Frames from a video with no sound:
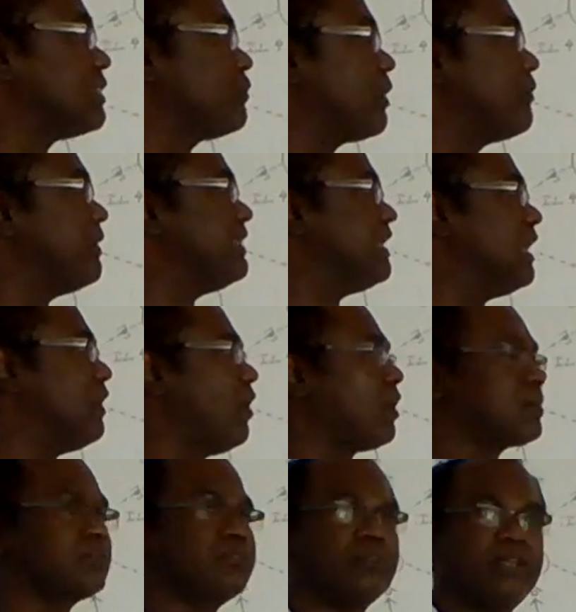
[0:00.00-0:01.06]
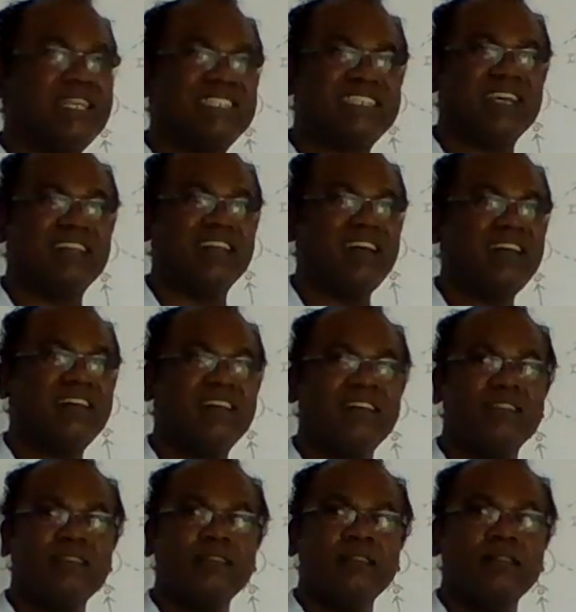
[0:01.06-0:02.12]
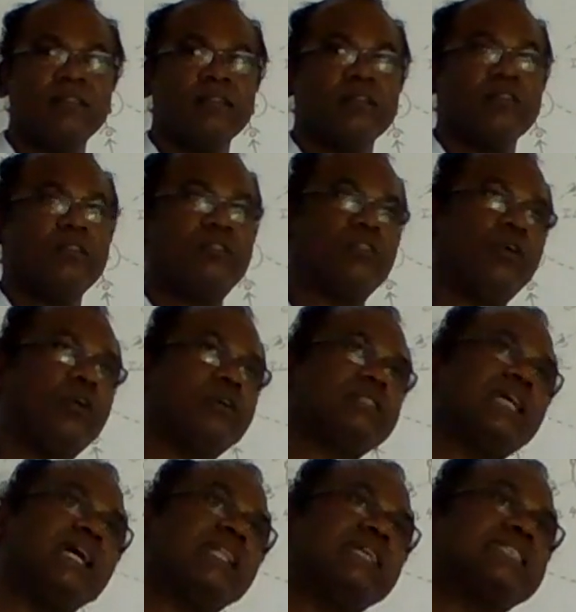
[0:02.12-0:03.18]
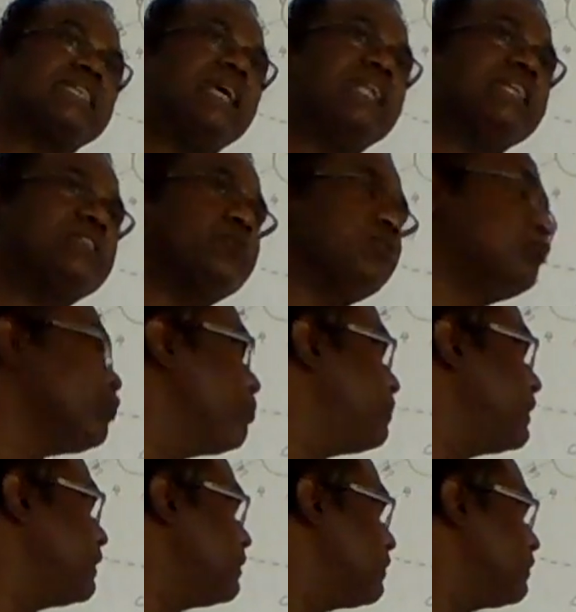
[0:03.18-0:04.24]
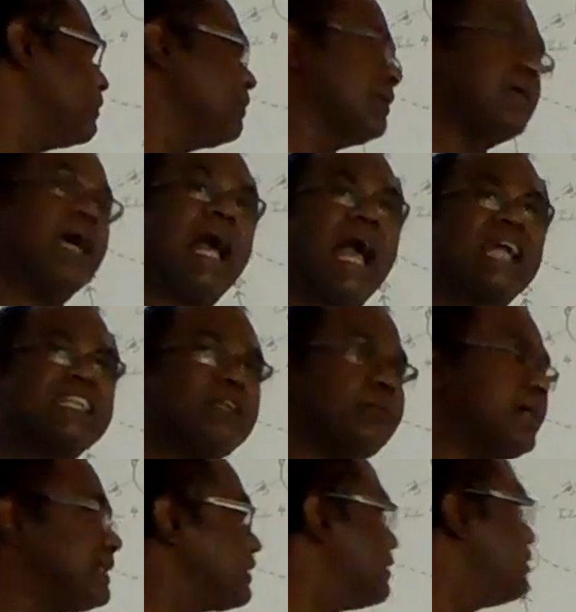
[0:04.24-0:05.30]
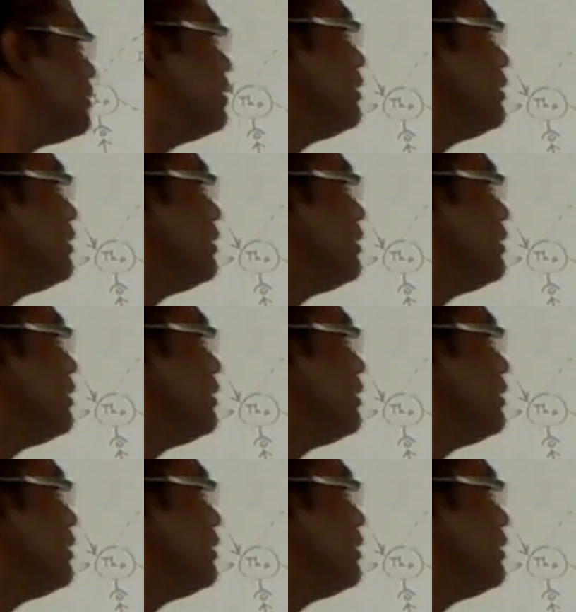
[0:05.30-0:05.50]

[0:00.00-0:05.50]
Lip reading: 1 when they lock to each other, those are the cells which will be activated